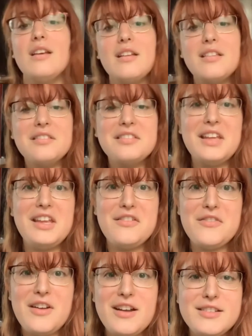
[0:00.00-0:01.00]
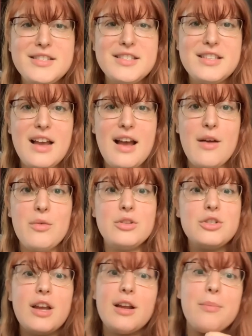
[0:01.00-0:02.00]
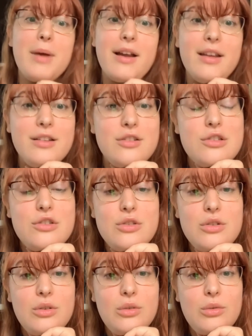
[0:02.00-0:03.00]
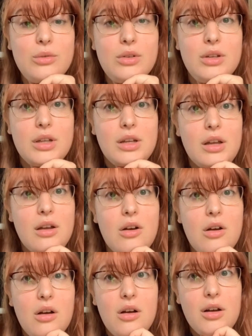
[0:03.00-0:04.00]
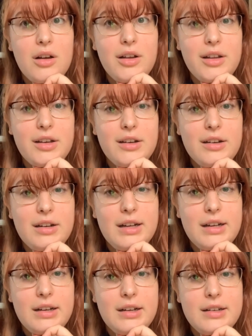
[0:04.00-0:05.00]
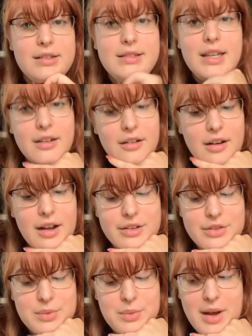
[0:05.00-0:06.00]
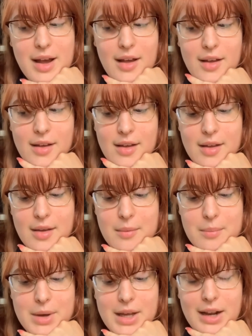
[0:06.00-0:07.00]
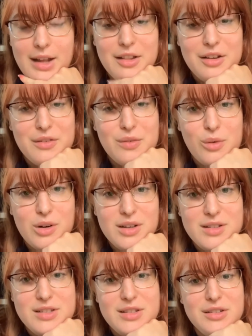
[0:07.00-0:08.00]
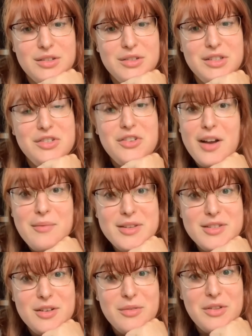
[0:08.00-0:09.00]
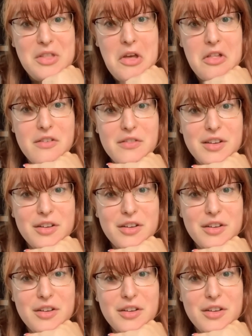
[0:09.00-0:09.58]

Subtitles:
Thank you, friends. I will check back in soon on Tinker as well, but I look forward to this trimester with all of you.